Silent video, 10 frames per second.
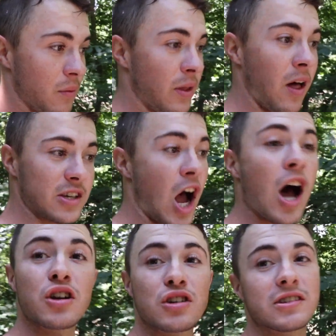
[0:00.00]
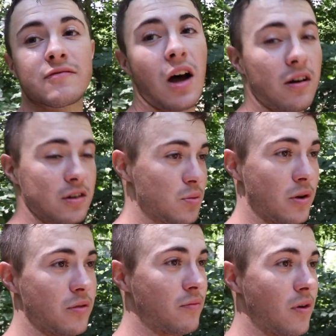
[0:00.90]
We lost hundreds of dollars
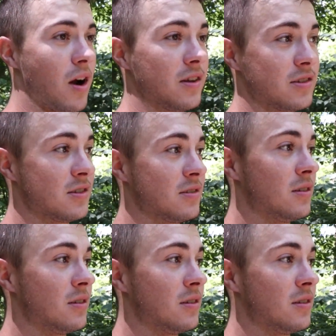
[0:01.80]
worth of rods